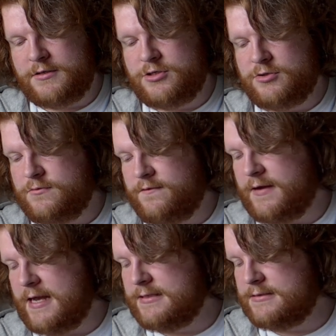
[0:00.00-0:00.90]
too
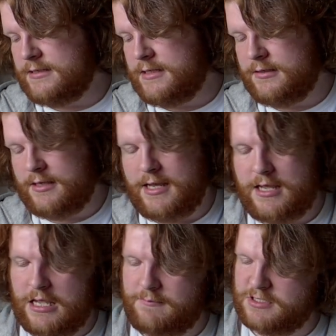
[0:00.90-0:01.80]
fancy.
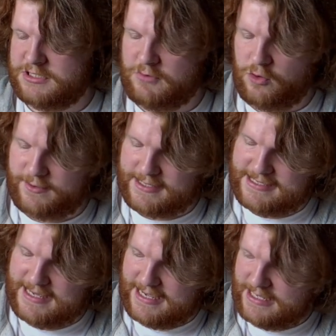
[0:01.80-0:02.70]
A Smallrig
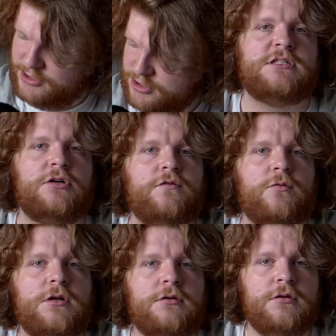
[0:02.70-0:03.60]
cage, silver
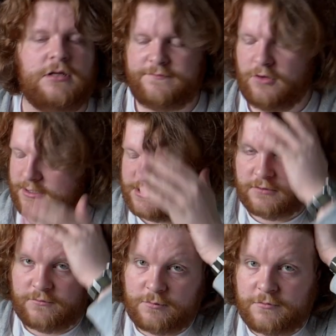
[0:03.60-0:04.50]
one. I've not had the
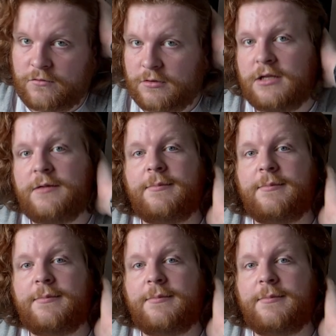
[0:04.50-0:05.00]
silver one before. I had a